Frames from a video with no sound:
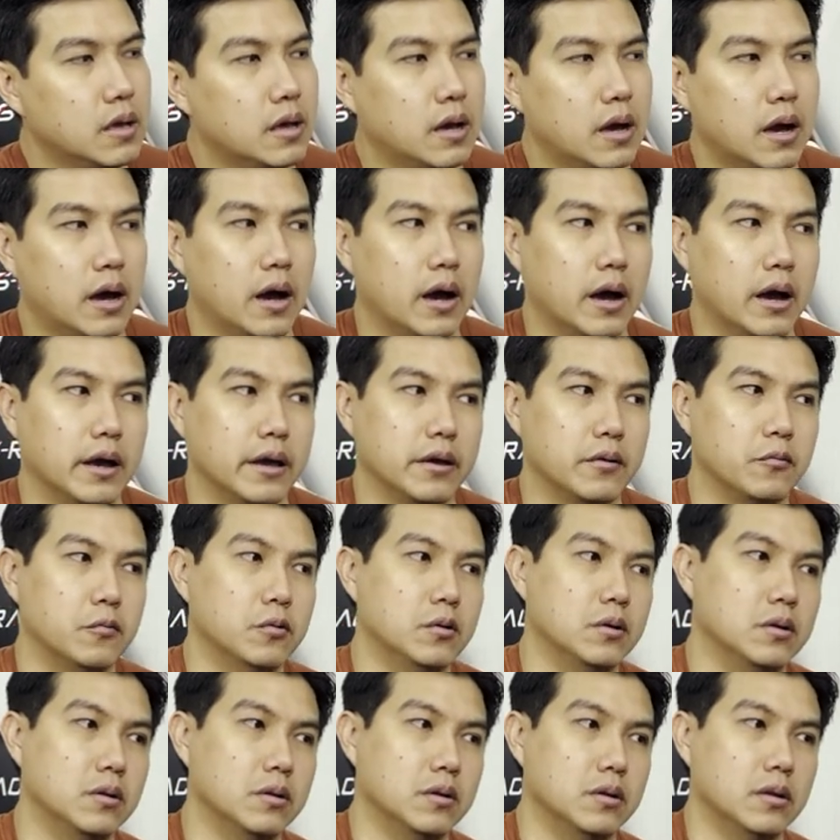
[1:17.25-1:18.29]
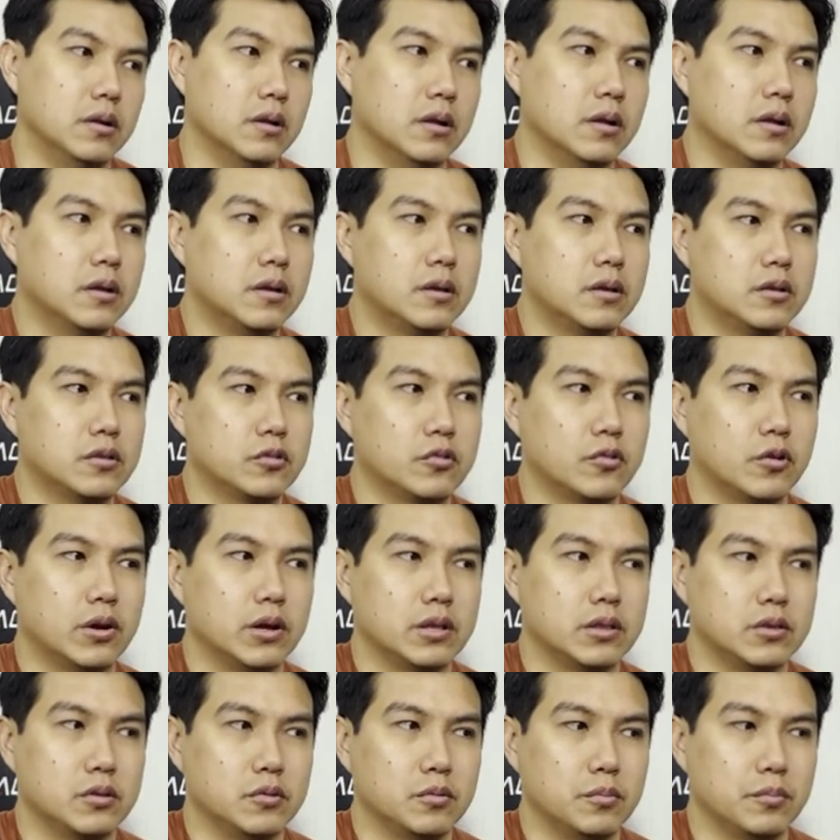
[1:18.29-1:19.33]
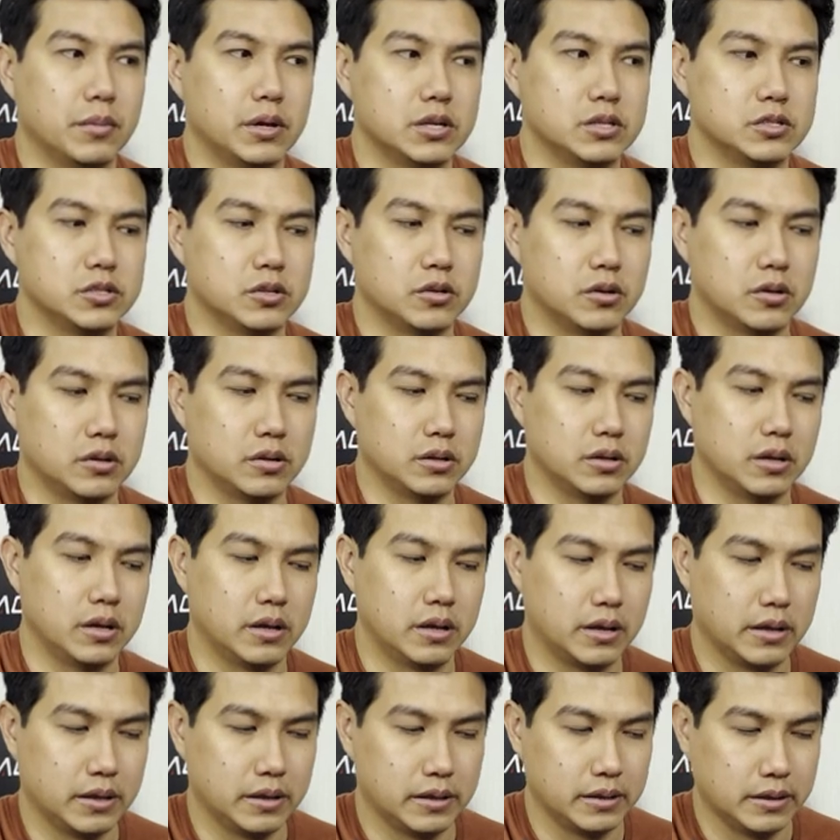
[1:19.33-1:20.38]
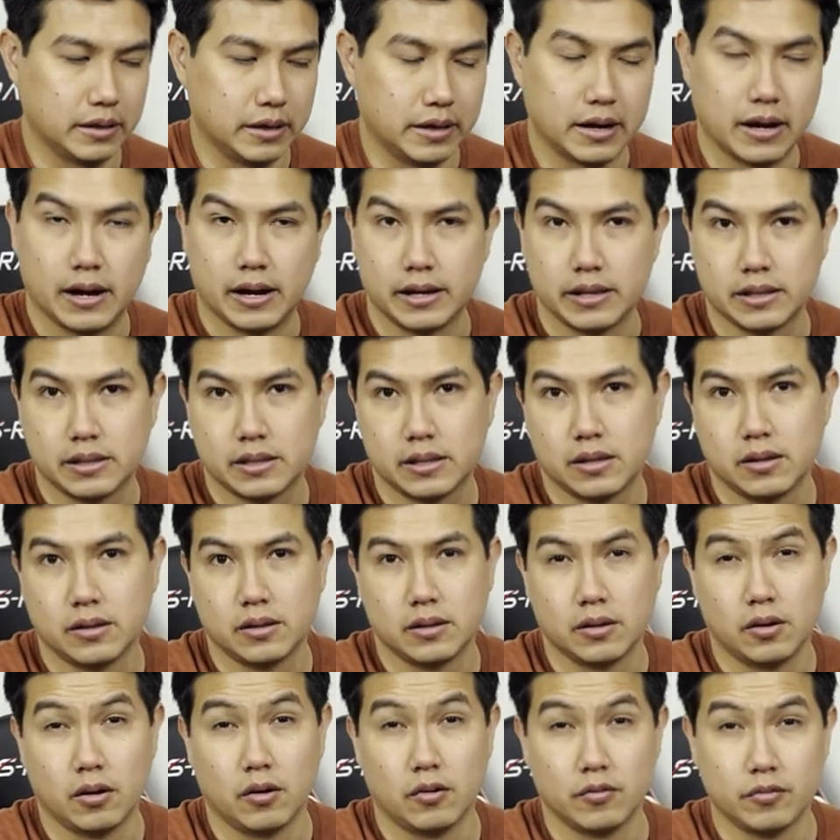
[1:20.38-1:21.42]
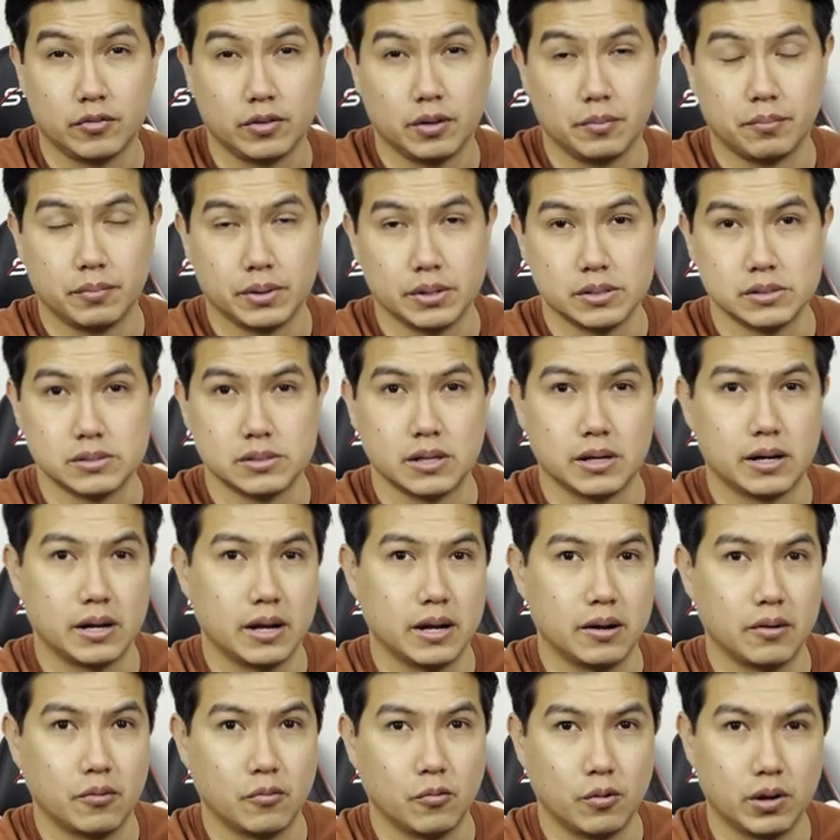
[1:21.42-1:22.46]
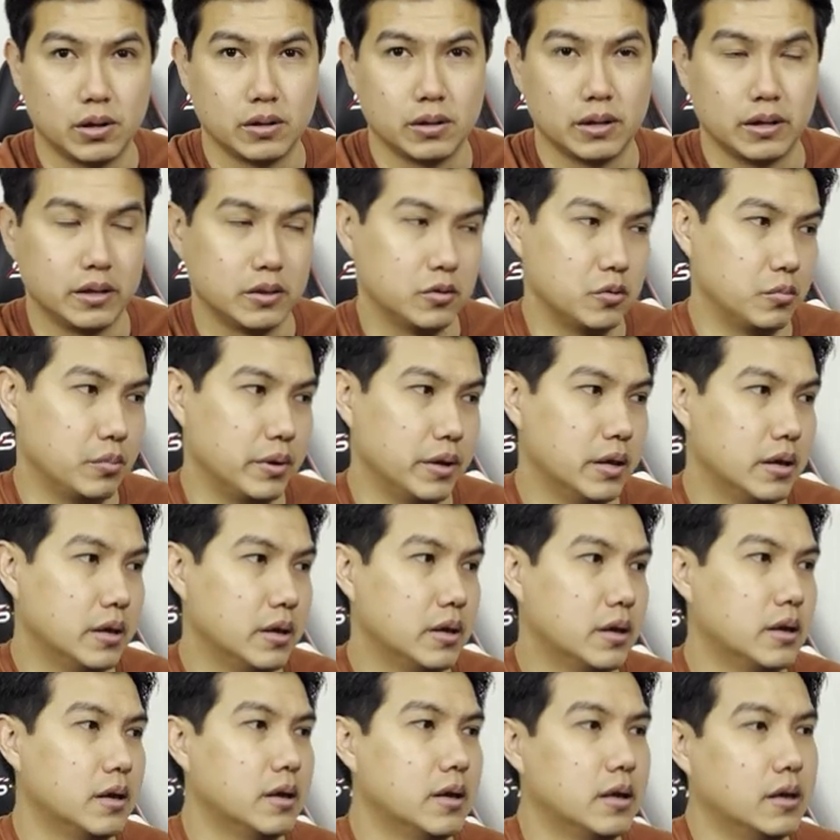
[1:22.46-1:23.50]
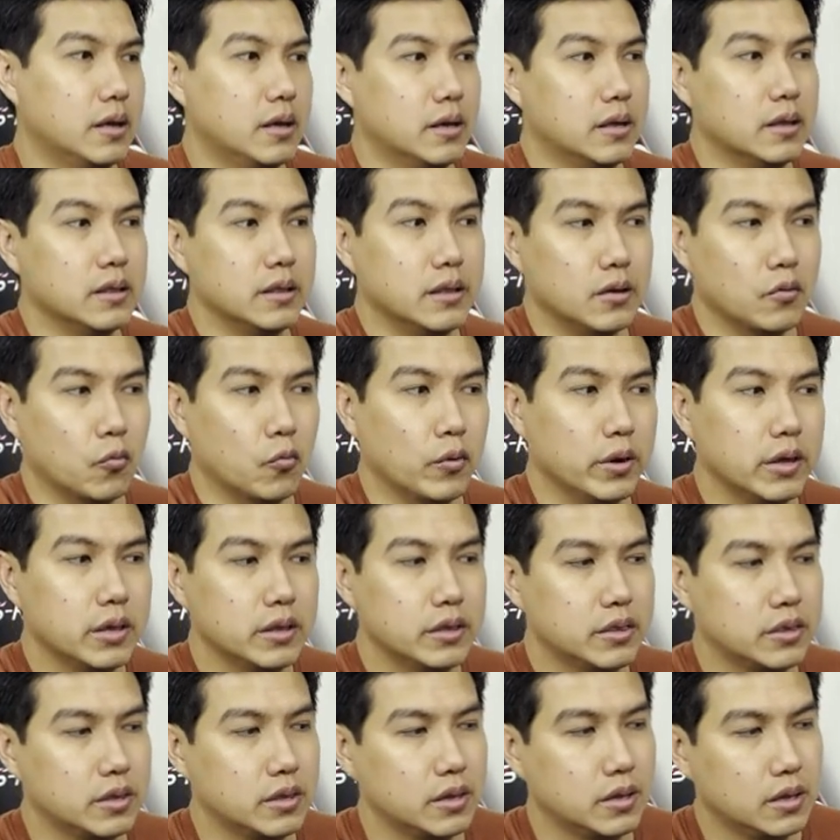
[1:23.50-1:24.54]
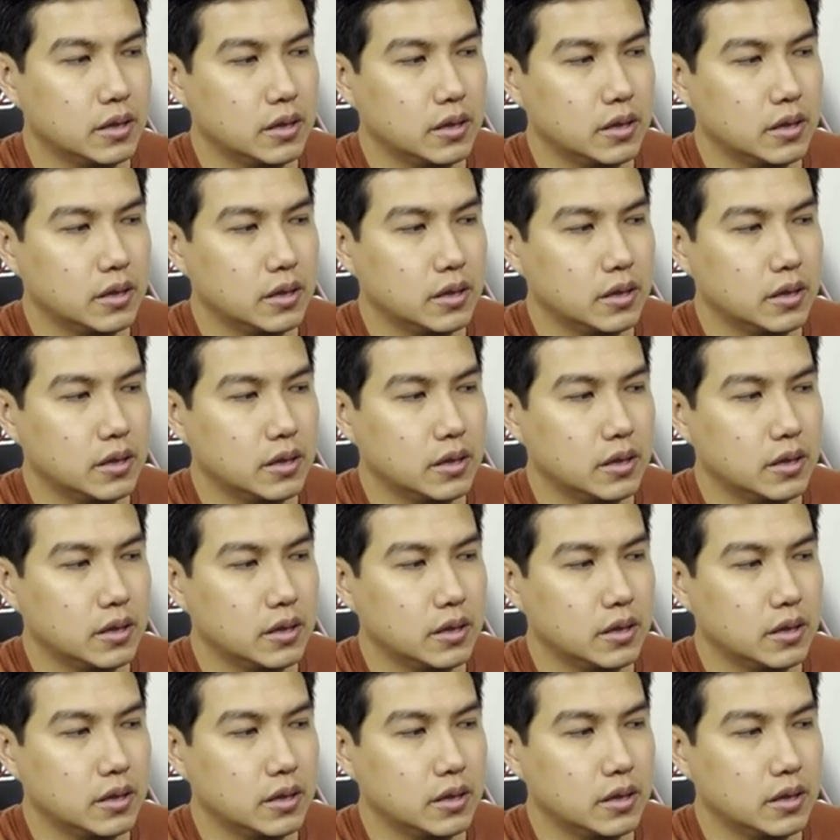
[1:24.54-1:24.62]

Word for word: I will try to measure the height of the piece that I want it to be the width